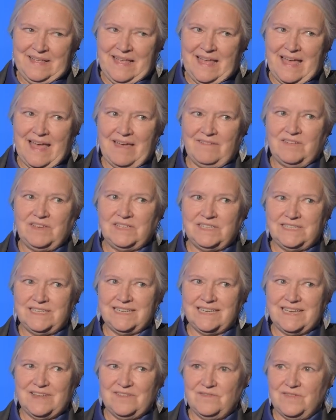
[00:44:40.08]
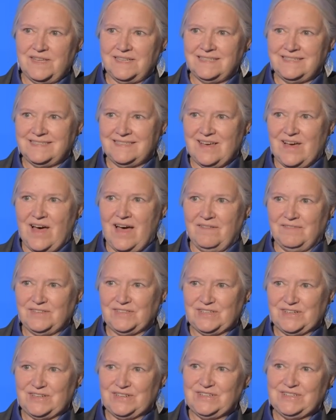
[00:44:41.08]
having to convince the
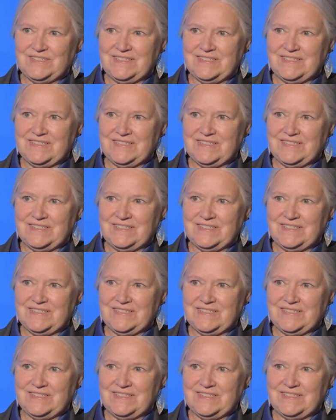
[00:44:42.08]
officers